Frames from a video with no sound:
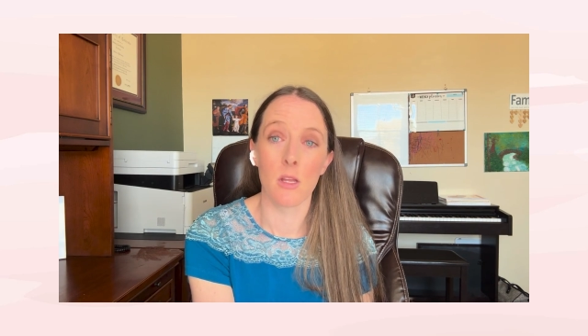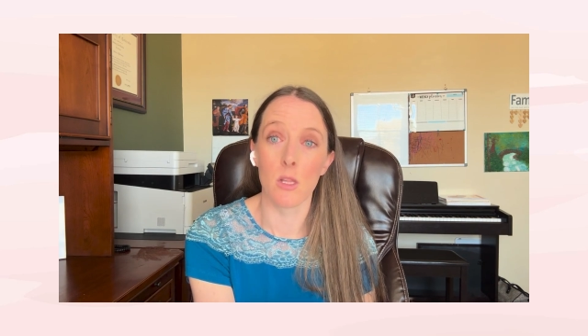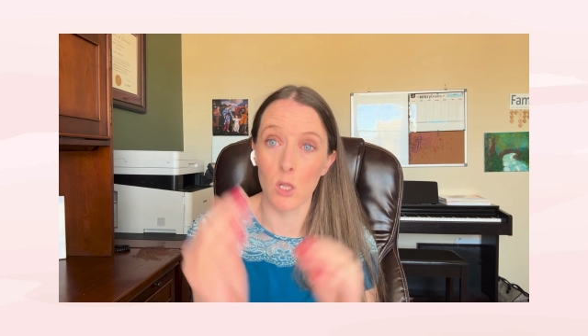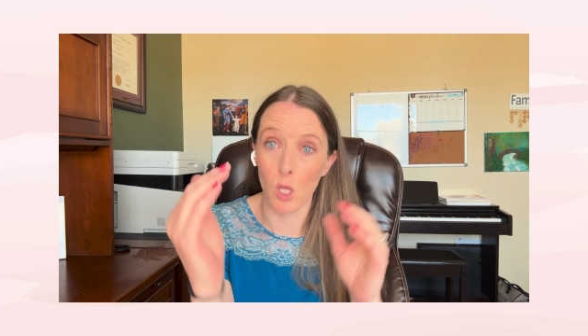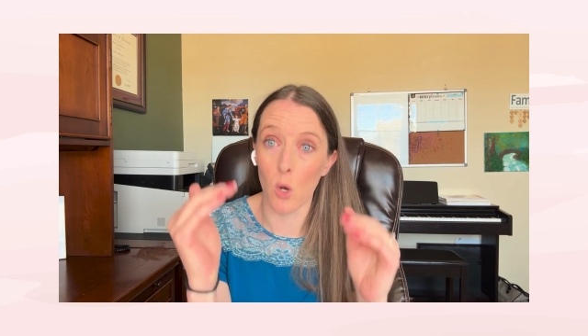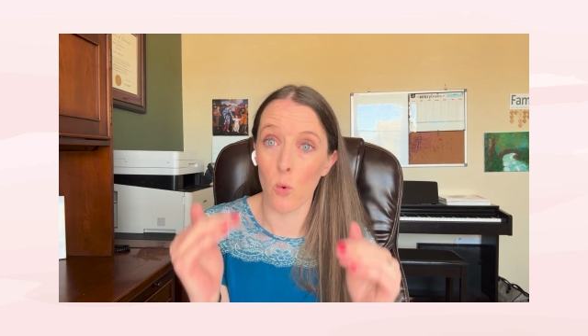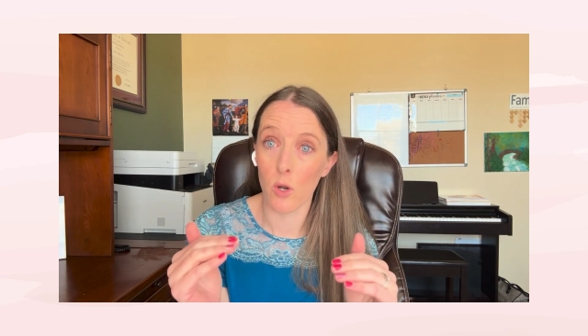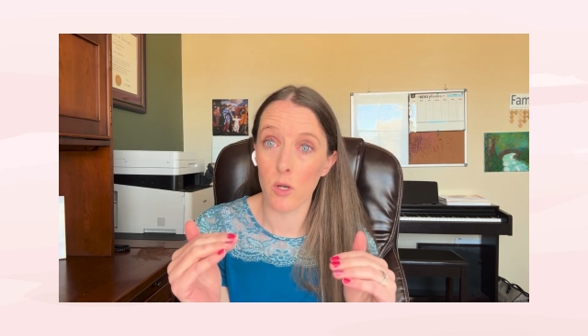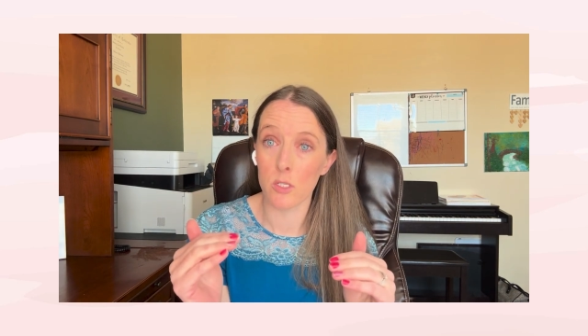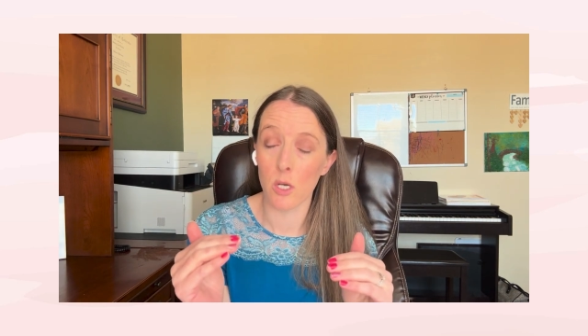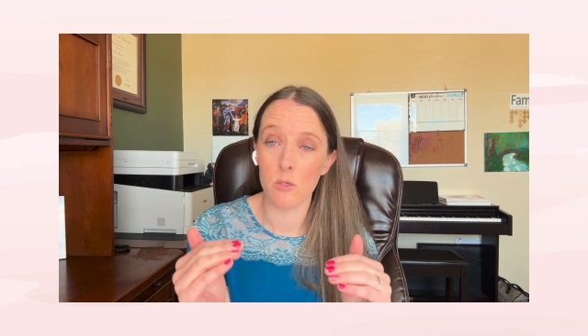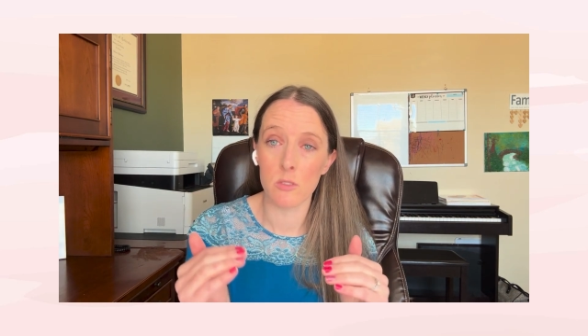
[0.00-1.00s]
lower
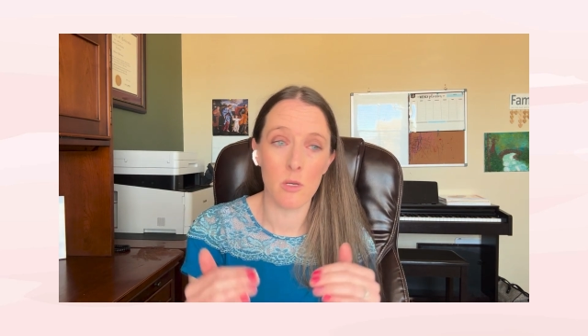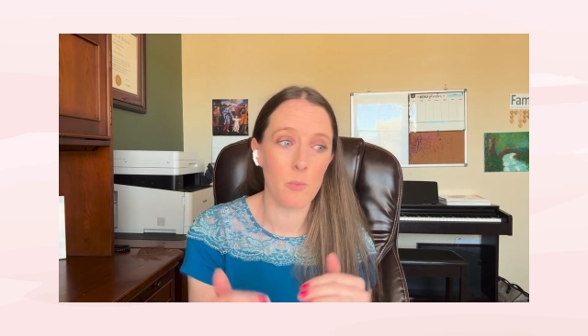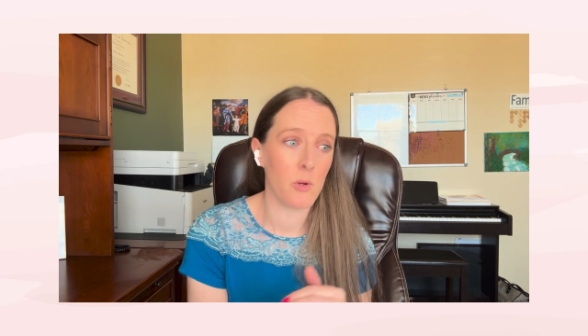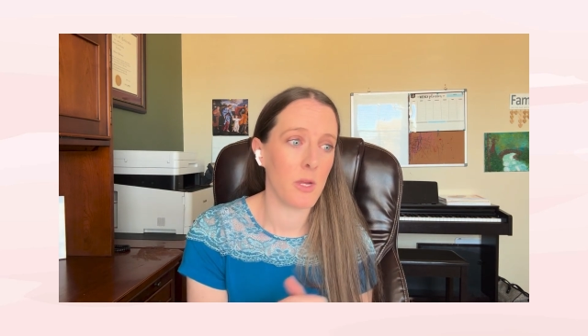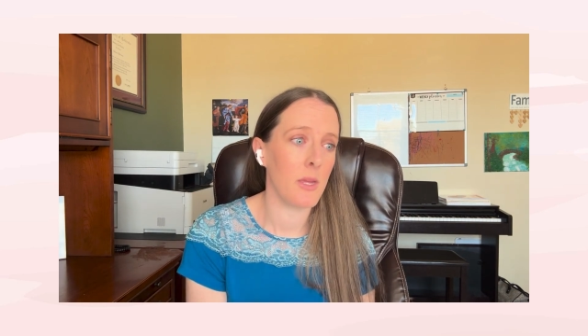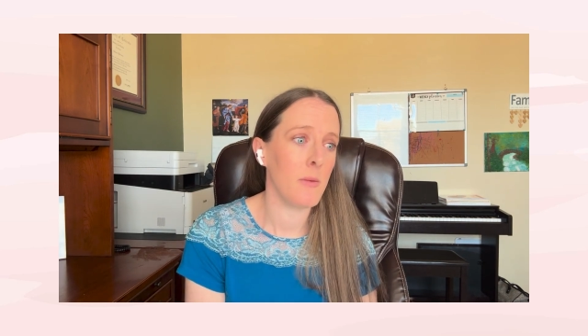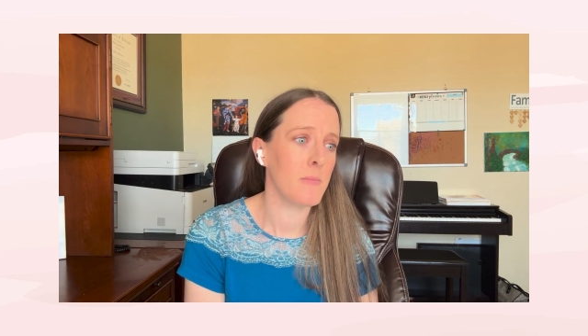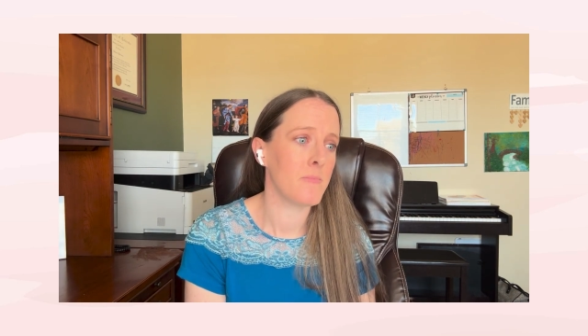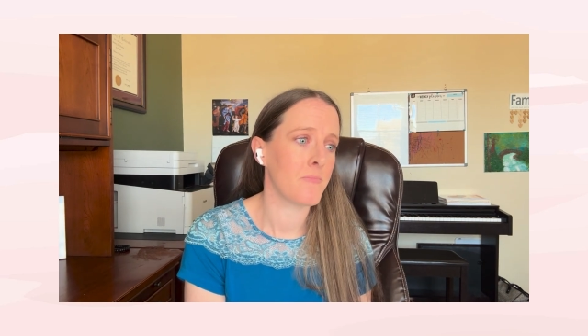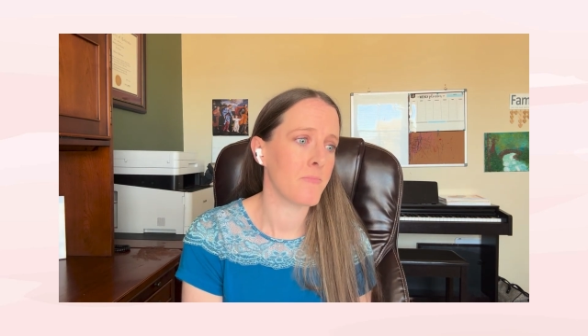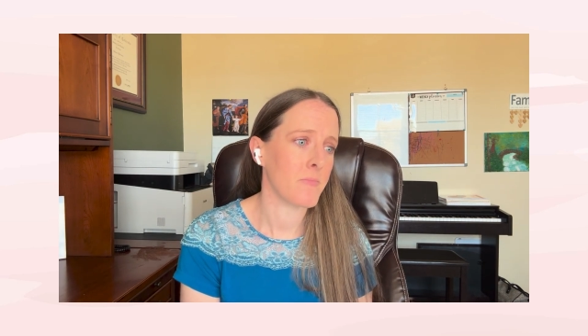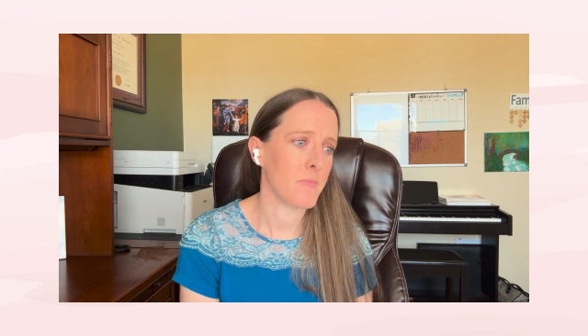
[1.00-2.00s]
dose Apri.
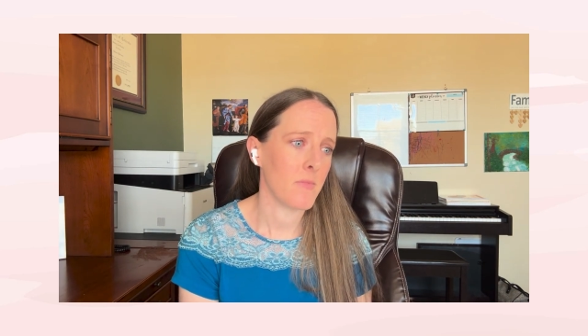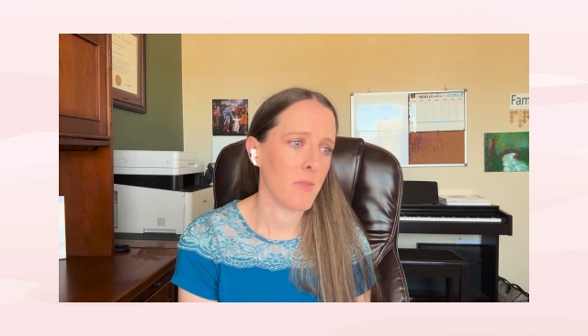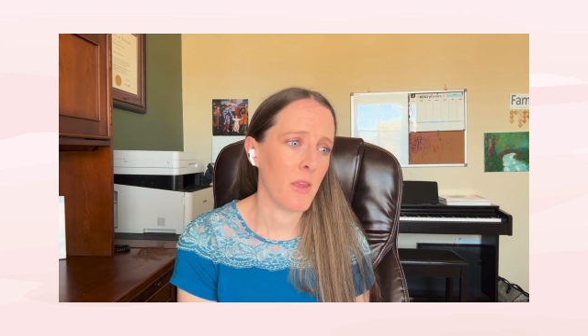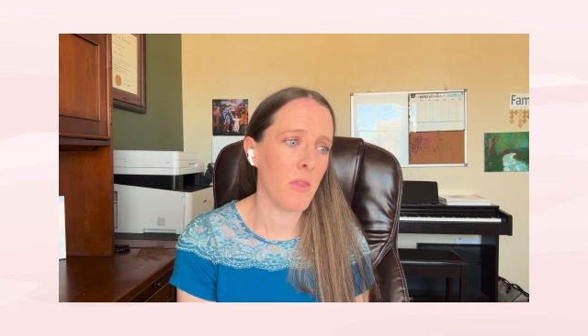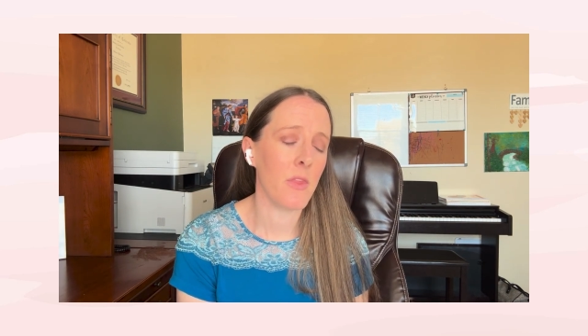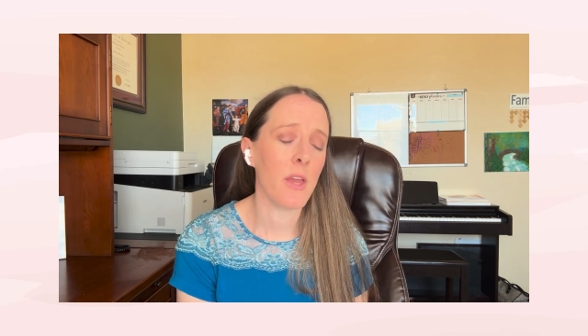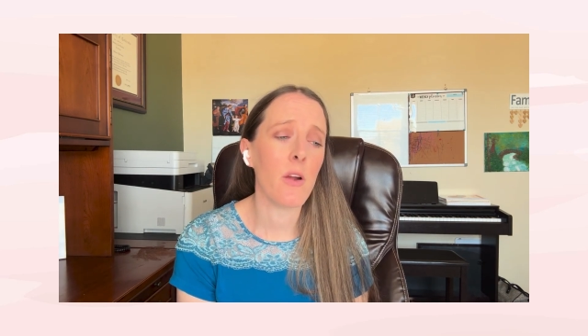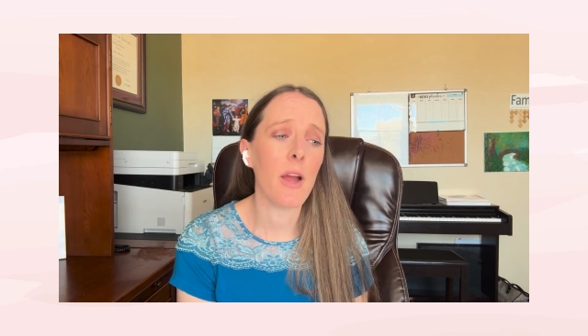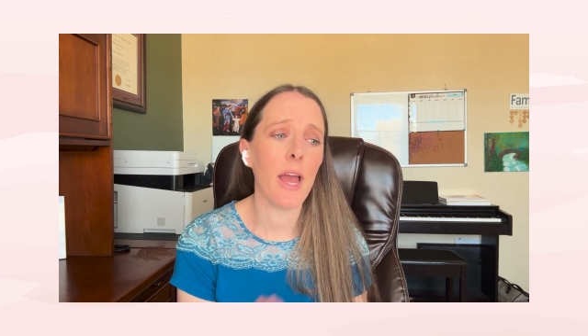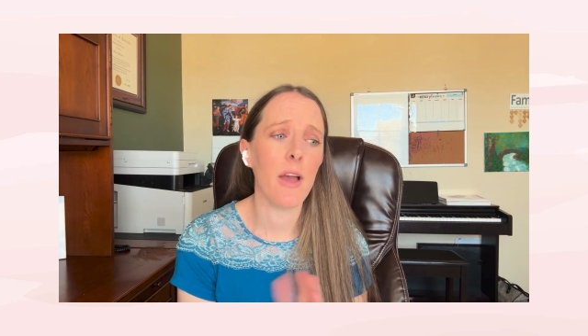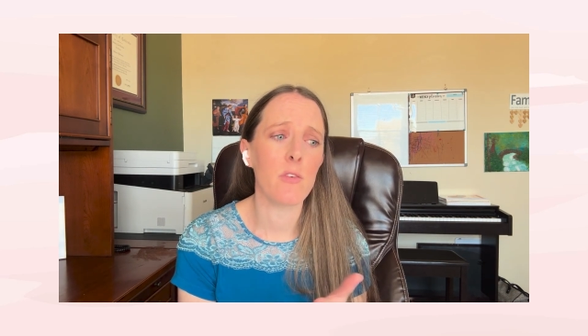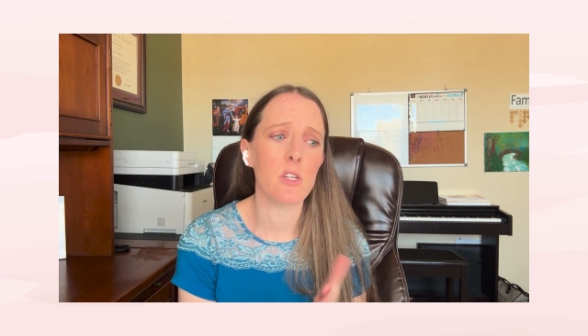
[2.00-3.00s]
Their
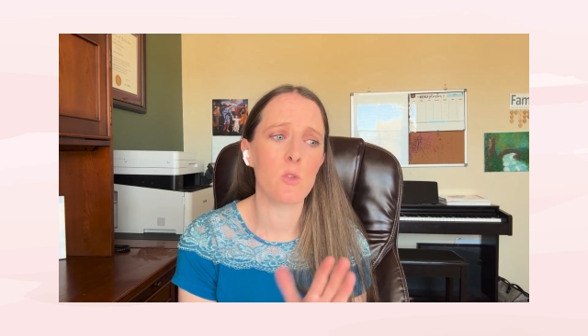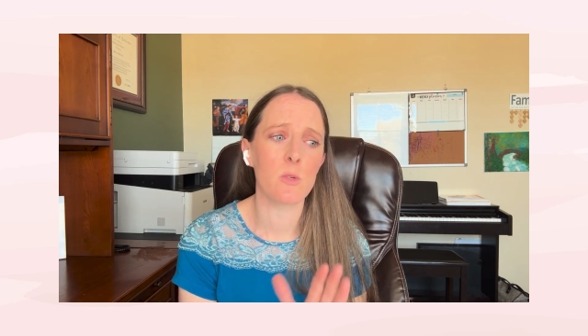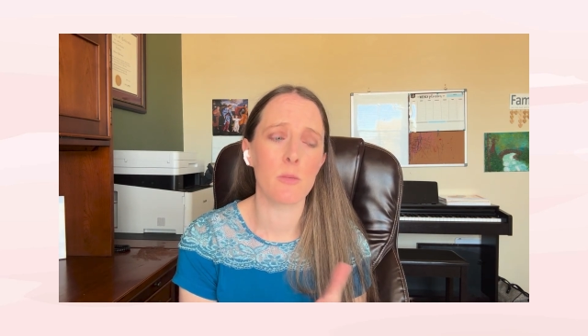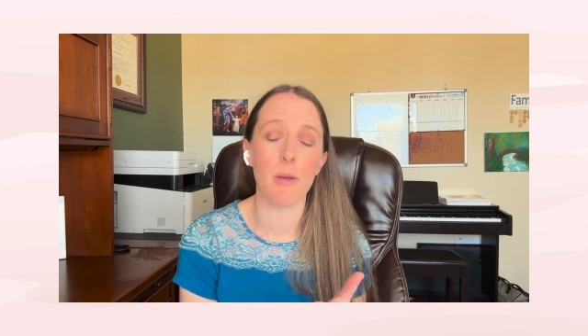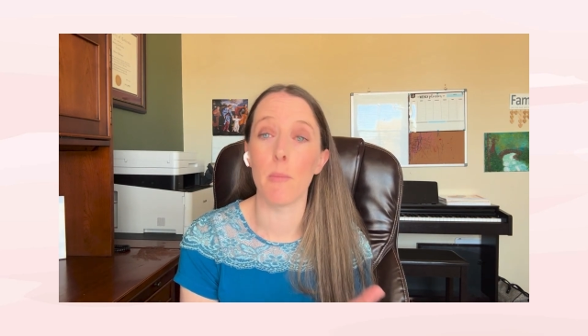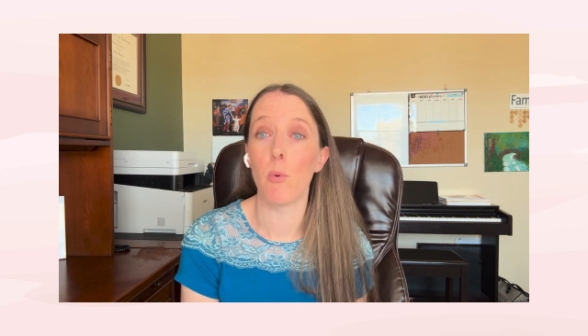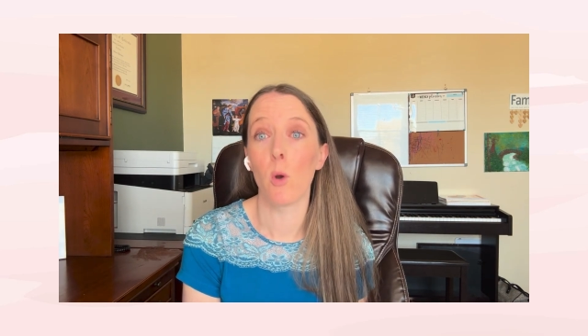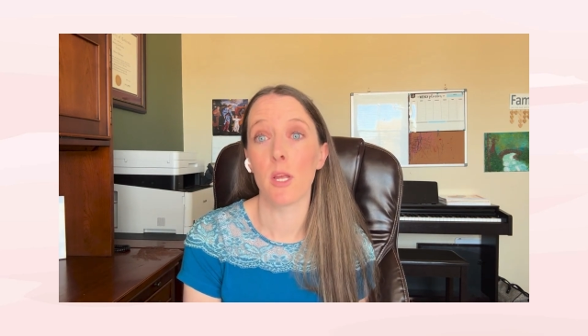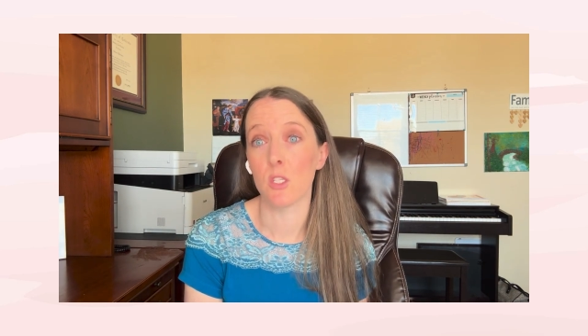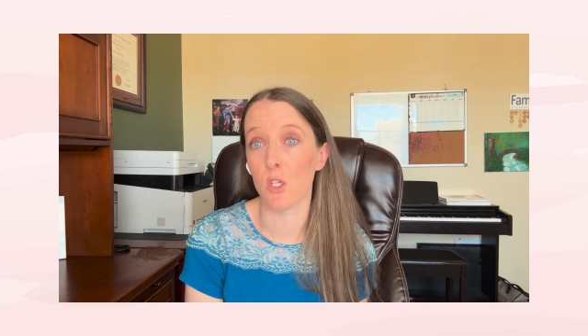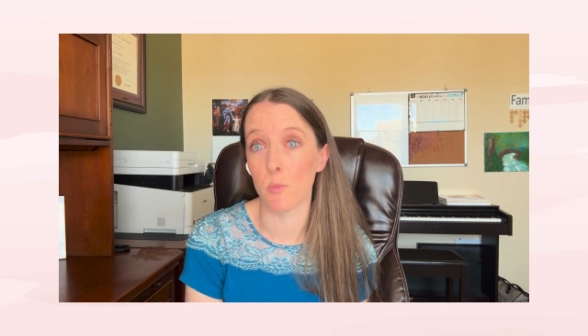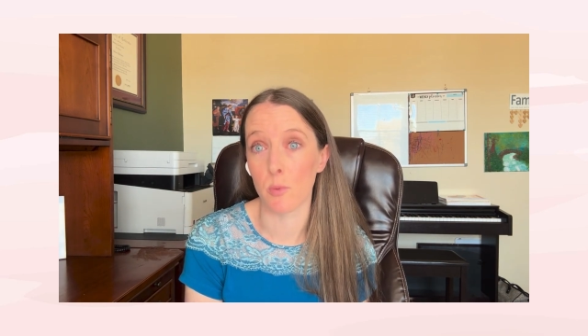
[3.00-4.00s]
average was about
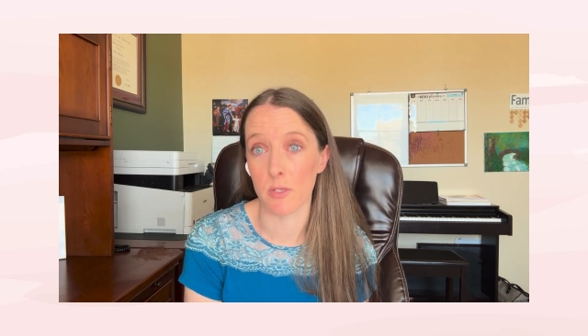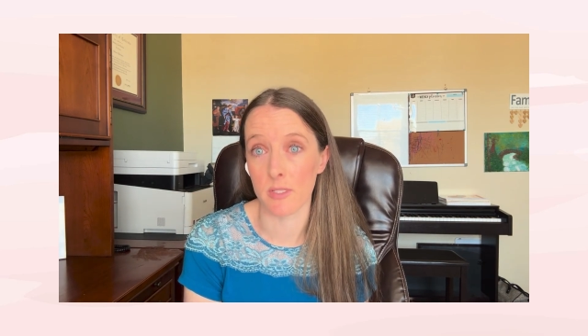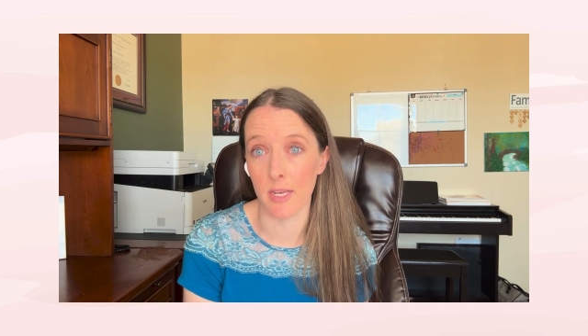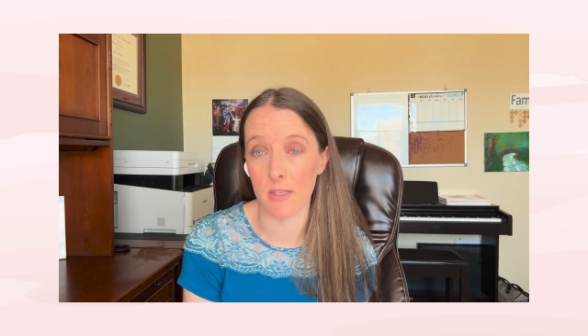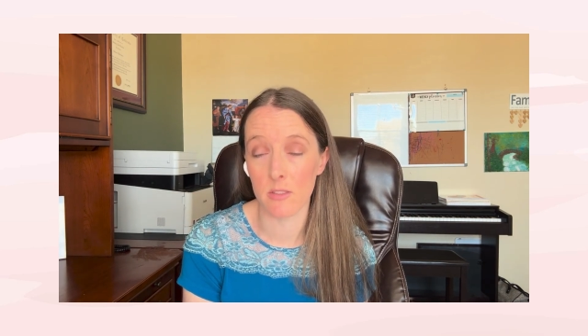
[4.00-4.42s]
0.2%.